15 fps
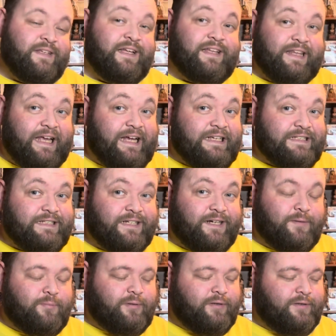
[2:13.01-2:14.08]
And last
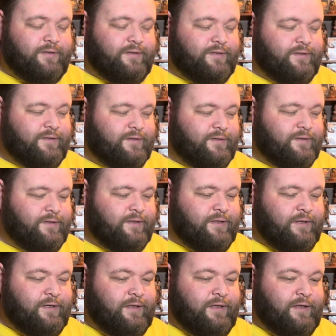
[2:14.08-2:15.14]
up,
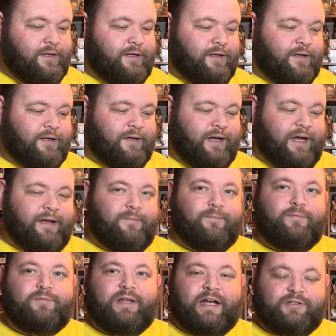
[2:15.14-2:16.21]
I
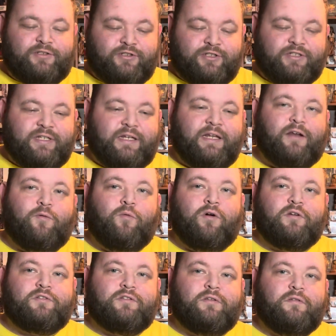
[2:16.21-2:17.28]
actually just sat down and
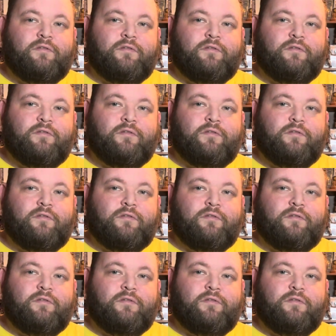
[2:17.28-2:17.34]
watched